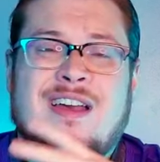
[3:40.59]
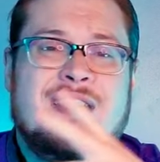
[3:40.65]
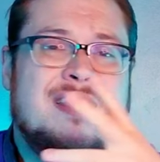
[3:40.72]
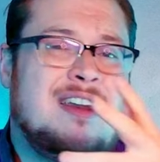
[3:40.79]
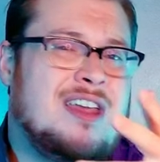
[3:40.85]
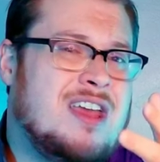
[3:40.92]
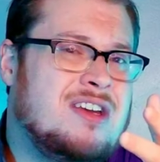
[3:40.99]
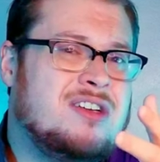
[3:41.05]
and then
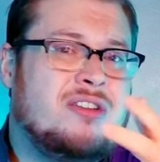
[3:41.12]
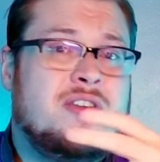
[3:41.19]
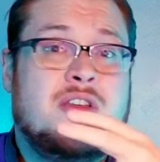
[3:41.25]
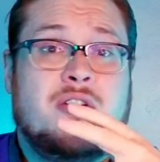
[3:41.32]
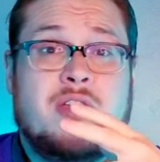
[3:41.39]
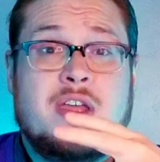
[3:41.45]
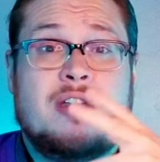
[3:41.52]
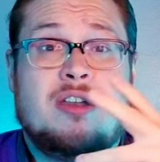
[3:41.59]
occasionally you'll
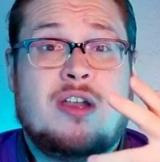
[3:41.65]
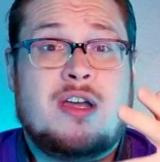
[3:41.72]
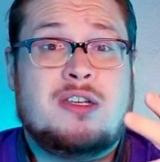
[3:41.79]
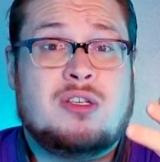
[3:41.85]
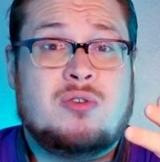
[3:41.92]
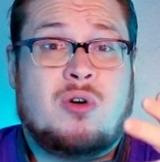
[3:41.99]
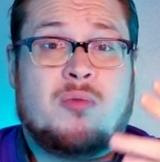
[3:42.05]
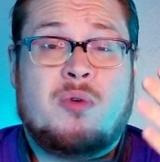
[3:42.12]
get a
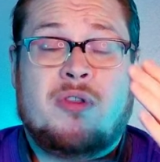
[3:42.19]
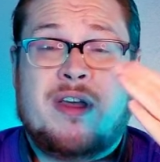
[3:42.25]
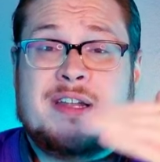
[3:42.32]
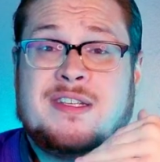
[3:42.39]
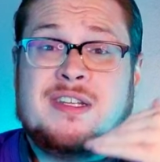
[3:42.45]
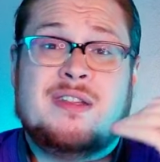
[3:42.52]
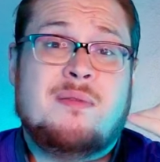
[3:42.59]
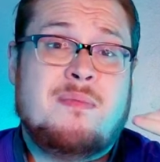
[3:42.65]
nice normal
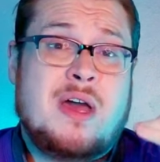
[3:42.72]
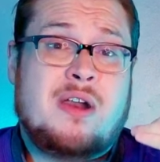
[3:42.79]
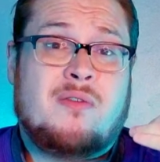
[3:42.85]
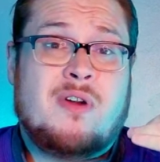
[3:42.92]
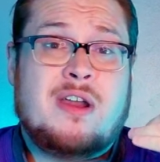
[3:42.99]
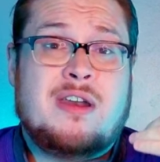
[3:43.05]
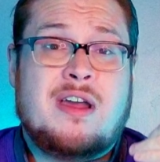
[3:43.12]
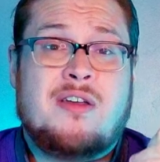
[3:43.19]
that's in the meta
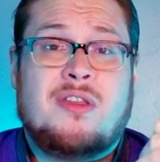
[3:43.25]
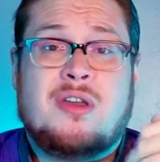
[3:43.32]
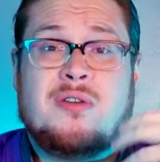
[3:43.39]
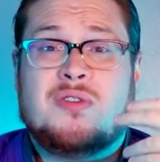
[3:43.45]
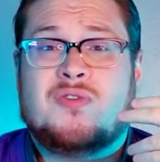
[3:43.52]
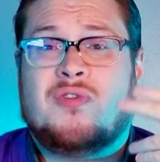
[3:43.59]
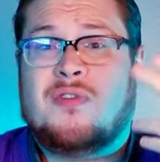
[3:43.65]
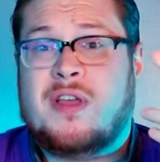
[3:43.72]
right now that
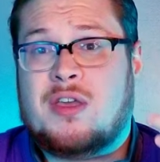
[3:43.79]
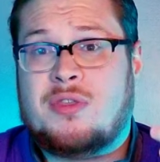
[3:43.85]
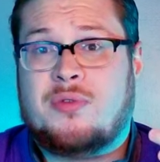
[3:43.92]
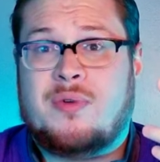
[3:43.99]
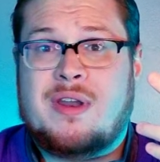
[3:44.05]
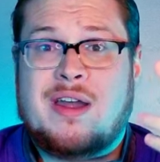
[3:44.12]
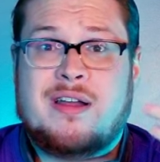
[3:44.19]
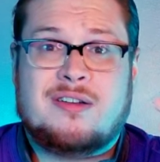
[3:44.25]
goes for like
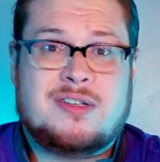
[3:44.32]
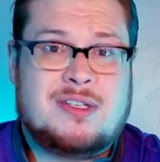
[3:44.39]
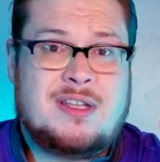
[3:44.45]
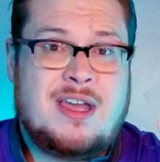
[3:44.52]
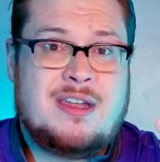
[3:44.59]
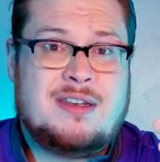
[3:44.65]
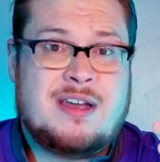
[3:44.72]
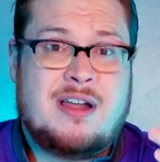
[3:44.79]
$3
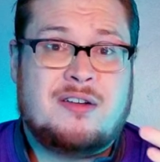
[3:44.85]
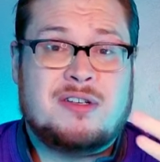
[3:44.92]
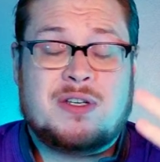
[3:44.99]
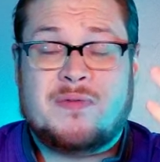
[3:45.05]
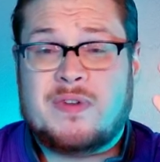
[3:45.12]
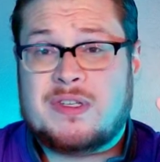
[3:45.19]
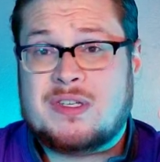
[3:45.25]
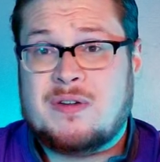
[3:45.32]
to $8
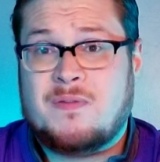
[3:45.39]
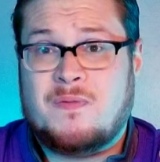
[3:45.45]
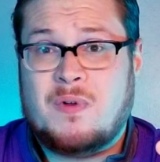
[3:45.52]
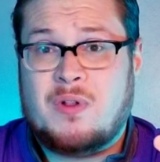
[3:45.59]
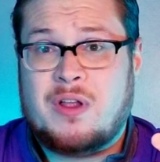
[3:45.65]
if it's in a full